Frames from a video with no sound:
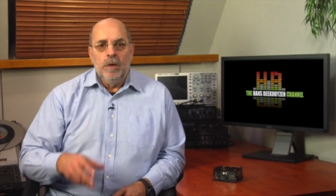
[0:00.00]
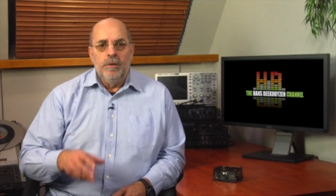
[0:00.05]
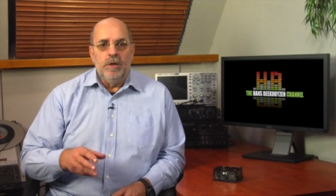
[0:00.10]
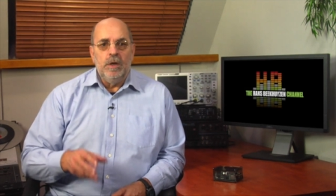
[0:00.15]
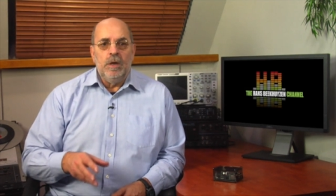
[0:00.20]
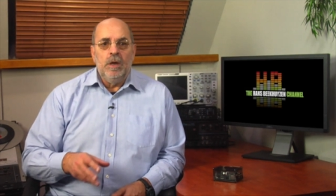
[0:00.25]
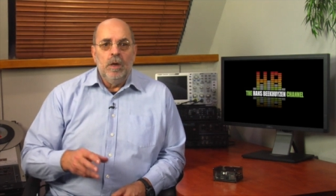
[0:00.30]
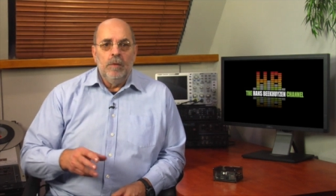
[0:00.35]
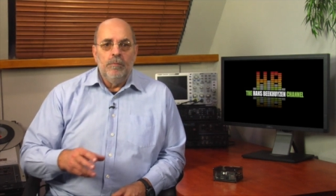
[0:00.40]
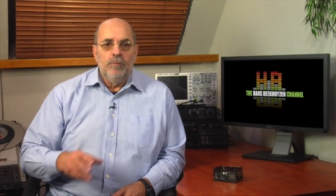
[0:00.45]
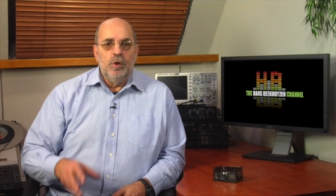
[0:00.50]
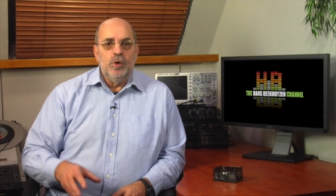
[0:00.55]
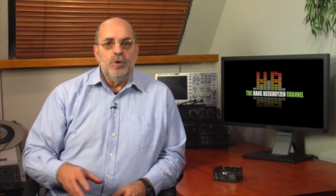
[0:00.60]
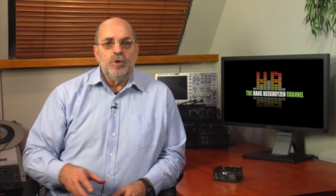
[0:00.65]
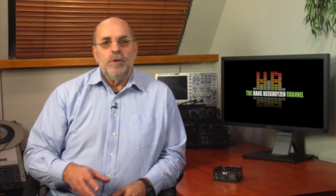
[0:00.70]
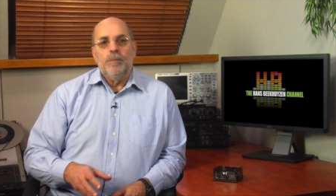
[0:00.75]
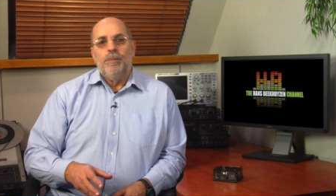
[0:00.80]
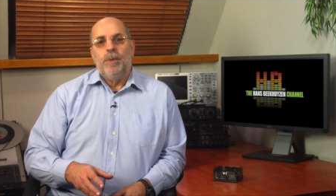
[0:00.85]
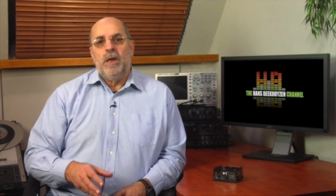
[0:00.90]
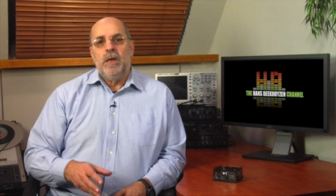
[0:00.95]
the
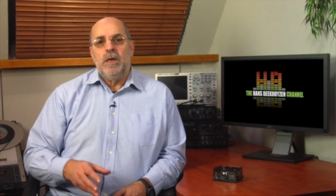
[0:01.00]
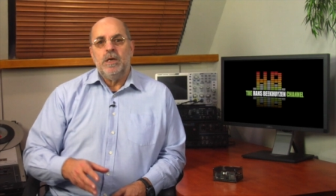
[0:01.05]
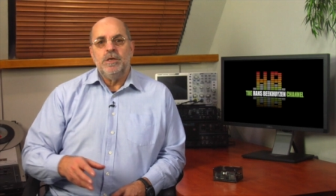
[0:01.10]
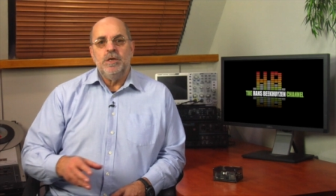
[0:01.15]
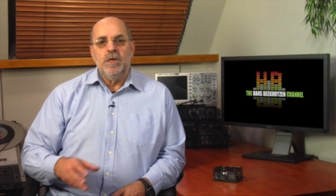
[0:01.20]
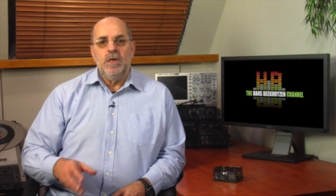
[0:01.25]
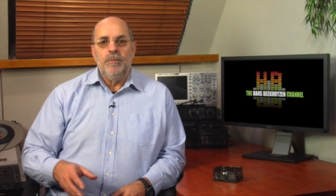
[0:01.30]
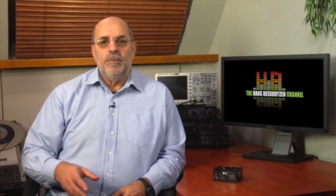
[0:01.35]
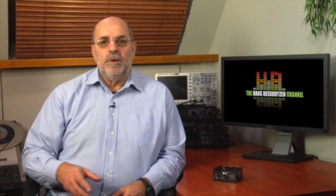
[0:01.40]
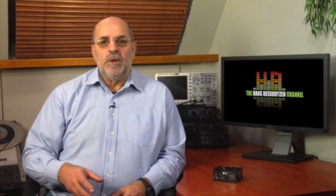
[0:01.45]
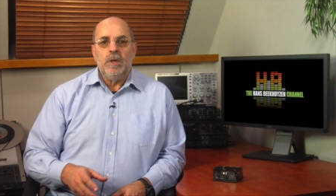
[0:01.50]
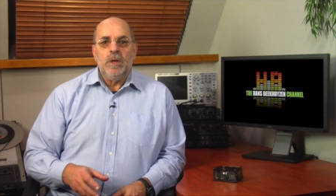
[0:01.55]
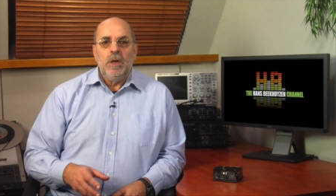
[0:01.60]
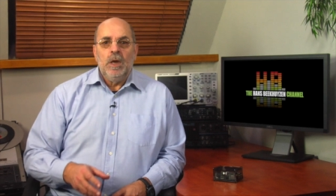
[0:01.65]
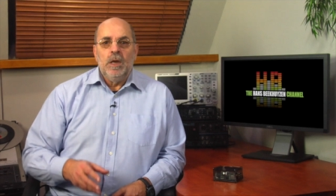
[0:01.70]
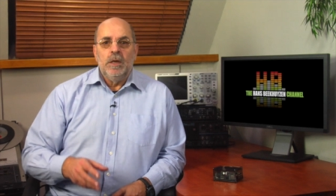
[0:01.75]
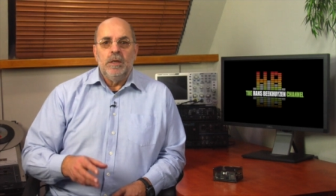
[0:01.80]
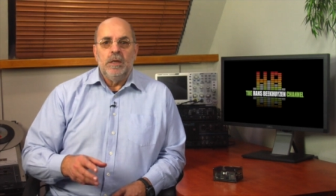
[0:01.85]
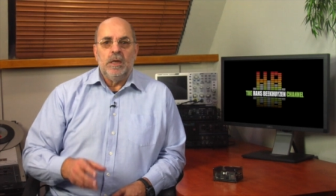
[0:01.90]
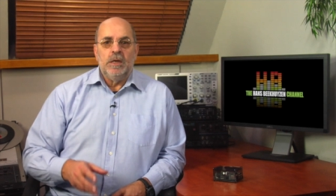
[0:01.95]
music player daemon
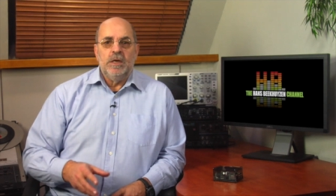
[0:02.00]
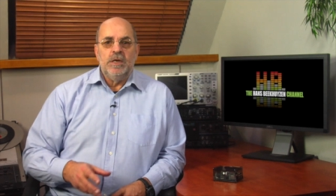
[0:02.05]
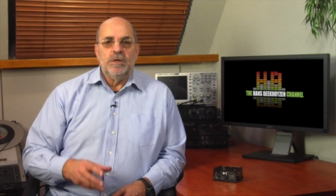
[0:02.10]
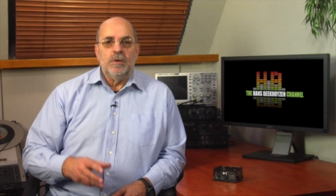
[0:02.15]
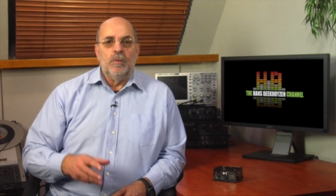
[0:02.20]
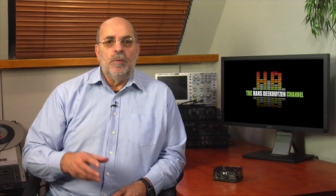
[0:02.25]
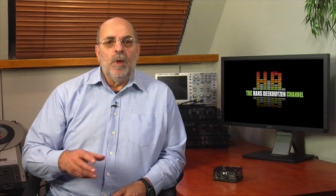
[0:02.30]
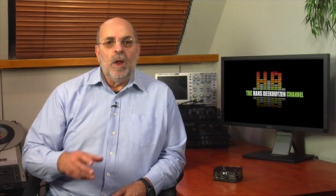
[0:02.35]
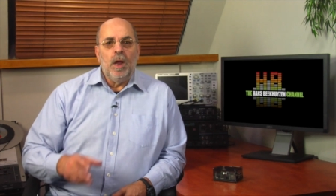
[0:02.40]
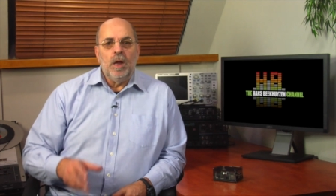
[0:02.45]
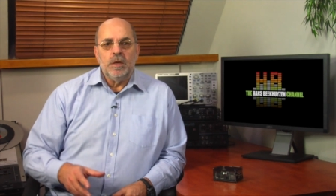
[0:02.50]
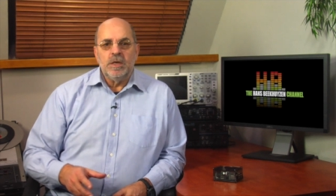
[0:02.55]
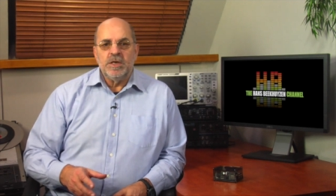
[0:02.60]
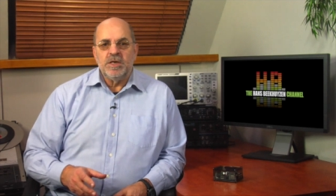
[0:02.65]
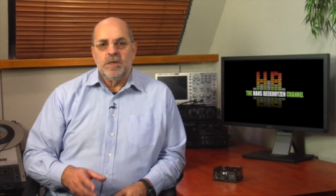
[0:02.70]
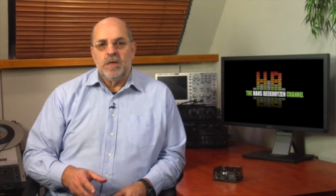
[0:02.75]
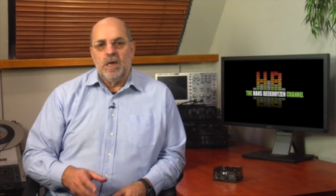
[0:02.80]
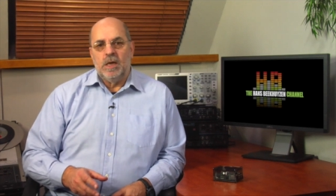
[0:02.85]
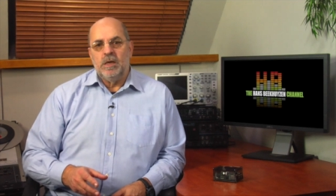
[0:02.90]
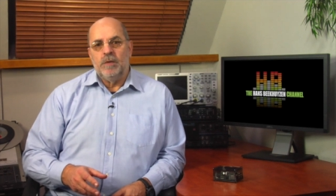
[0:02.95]
that is a rather
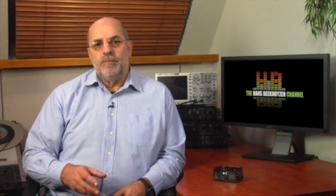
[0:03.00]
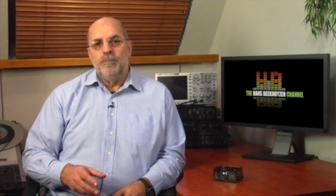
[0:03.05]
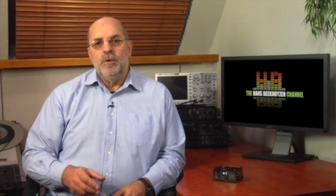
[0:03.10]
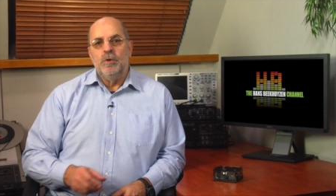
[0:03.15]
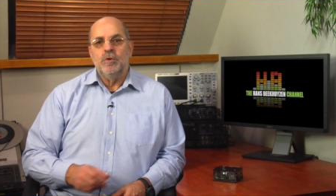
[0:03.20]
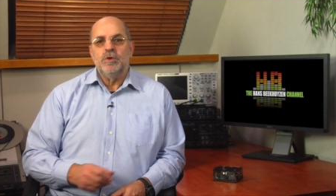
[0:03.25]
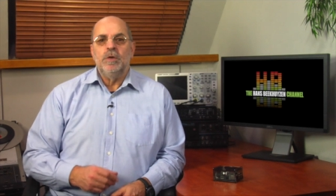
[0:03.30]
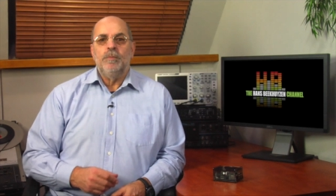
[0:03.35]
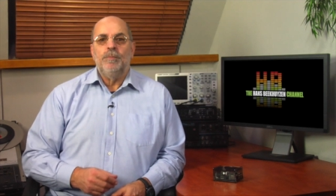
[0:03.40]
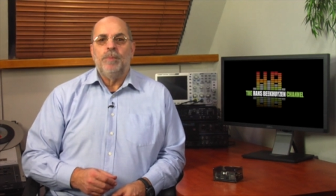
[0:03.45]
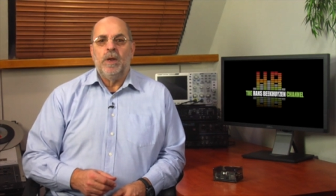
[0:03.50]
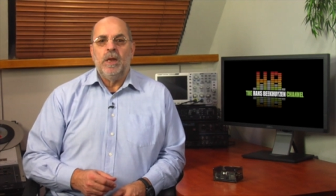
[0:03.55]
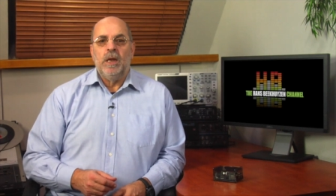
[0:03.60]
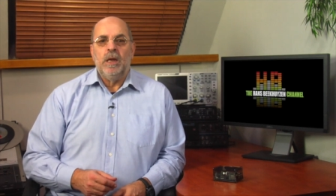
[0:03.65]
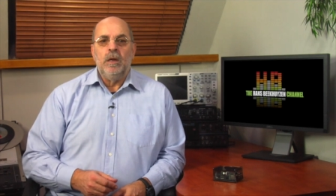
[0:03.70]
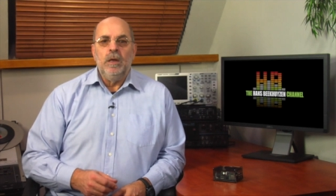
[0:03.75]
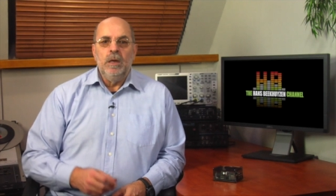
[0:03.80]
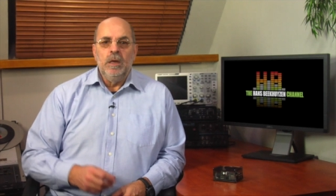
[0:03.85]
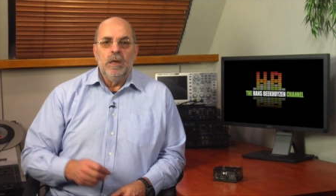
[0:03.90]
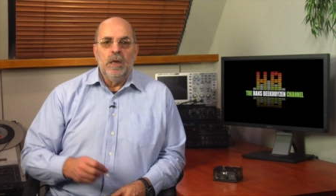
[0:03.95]
standard music
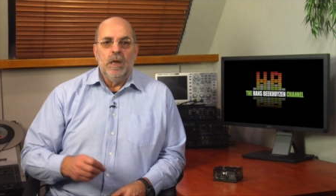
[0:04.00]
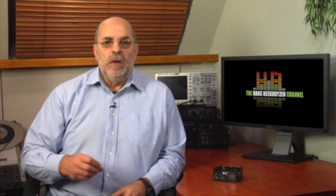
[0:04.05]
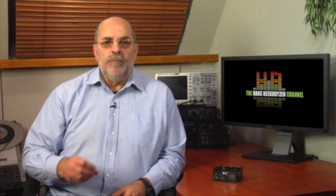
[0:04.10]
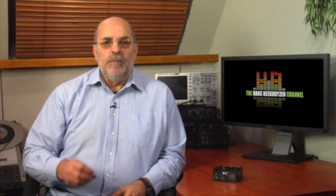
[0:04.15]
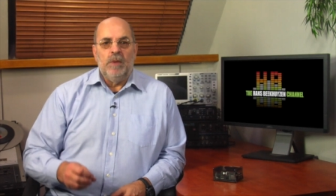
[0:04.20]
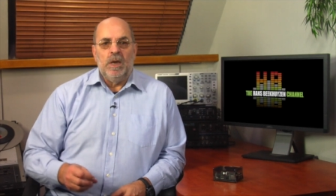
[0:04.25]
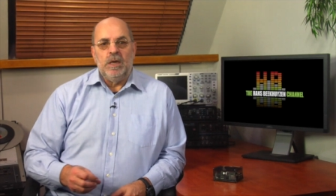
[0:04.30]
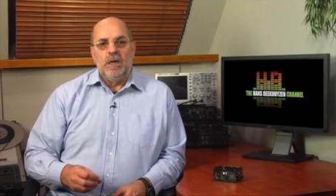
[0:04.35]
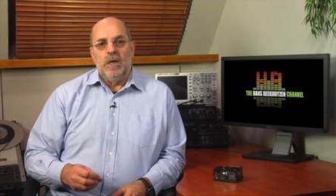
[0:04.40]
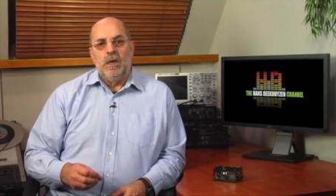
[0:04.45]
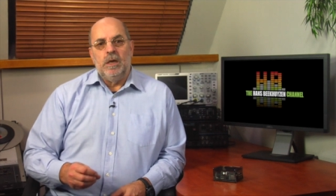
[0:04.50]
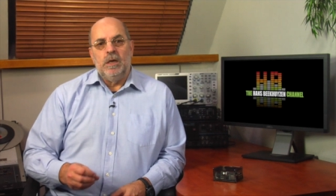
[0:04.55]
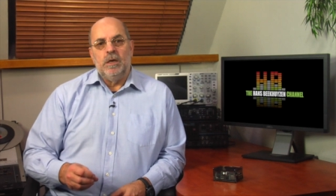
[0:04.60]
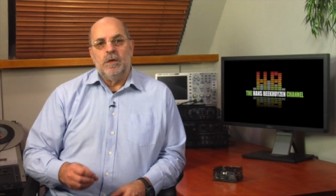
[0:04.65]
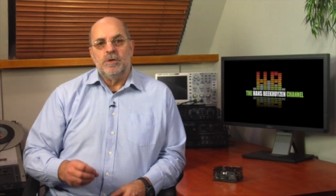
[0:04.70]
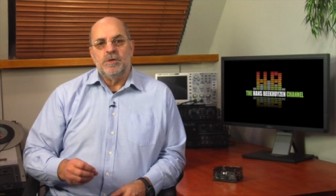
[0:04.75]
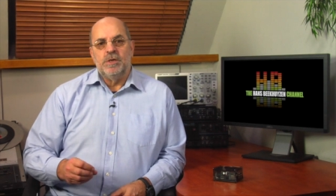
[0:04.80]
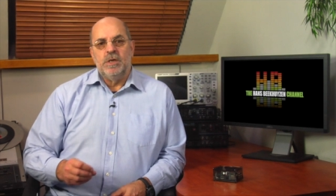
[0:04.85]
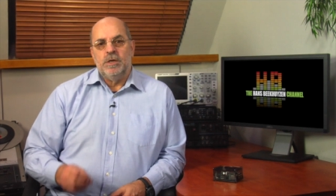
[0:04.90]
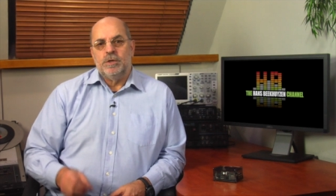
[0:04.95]
player in many
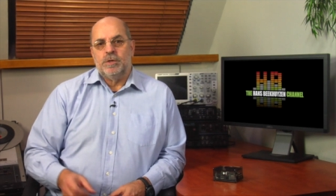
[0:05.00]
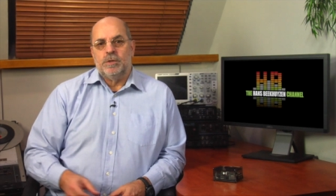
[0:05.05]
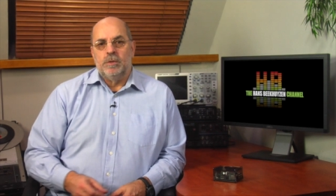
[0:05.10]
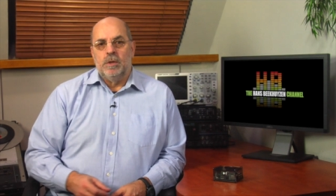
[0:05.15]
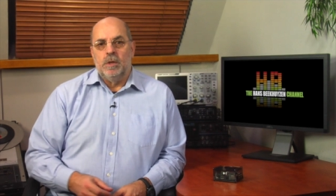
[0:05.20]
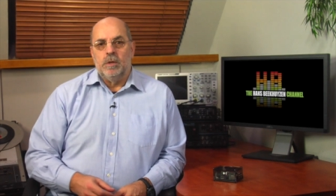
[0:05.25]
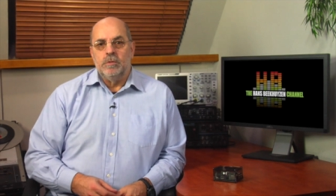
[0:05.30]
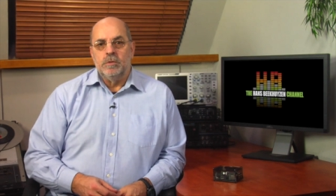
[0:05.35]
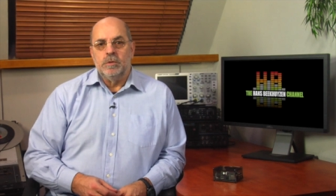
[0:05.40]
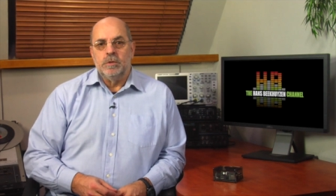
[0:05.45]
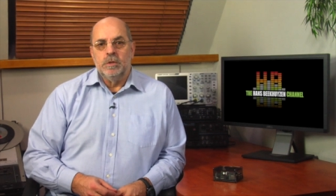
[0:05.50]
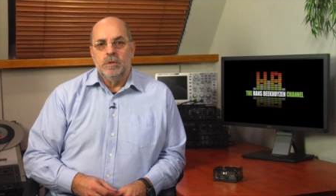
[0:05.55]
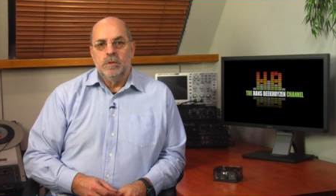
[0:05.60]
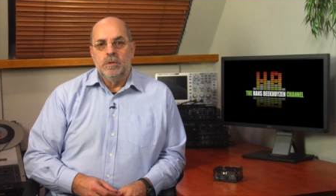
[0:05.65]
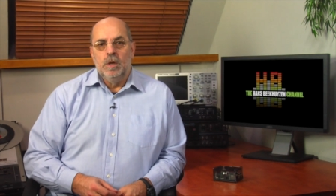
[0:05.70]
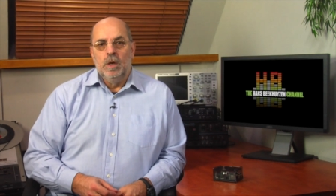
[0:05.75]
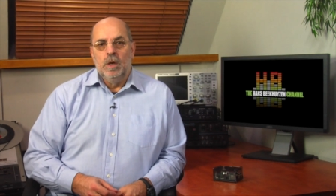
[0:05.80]
Linux distros.